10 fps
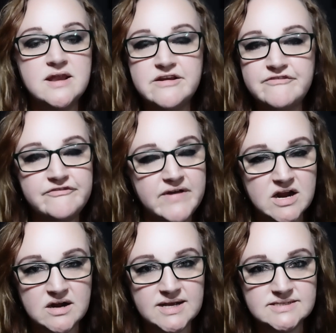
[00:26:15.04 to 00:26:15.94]

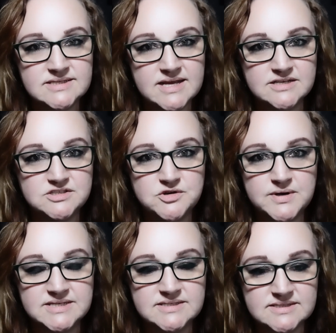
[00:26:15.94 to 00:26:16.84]
nefarious things to
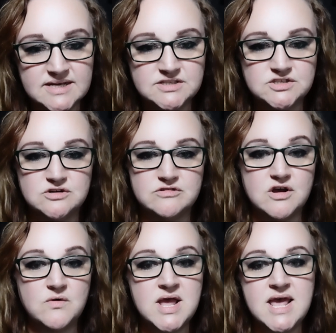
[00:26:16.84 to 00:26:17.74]
his sister,
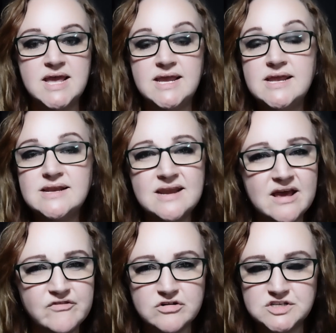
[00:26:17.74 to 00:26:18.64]
though he
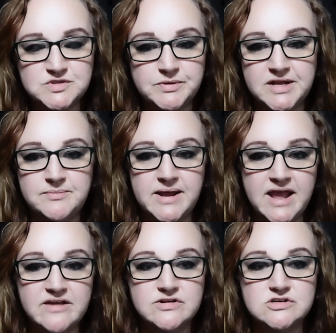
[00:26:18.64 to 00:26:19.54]
never displayed
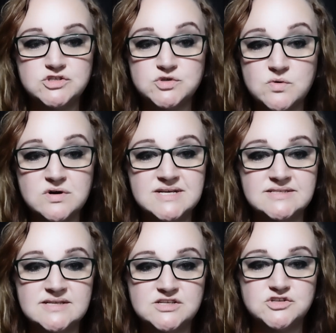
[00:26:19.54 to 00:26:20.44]
behaviors toward his
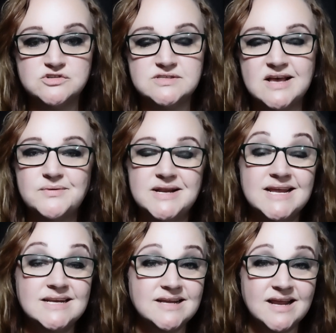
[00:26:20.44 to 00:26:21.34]
sisters that would
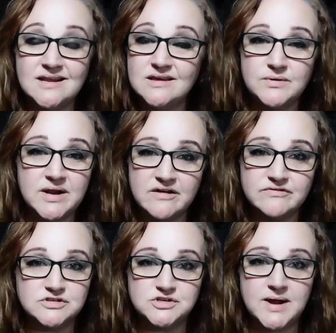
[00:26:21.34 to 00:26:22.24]
indicate he would
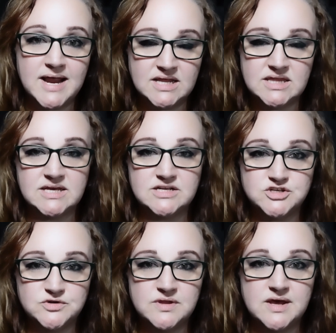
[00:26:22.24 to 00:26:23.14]
ever do anything
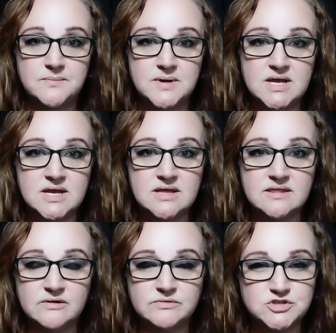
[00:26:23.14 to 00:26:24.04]
to them
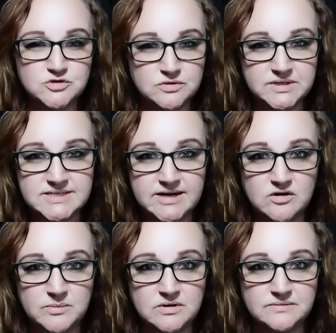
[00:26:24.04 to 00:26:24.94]
that was truly
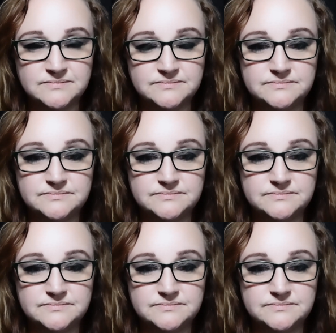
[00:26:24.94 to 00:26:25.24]
terrible.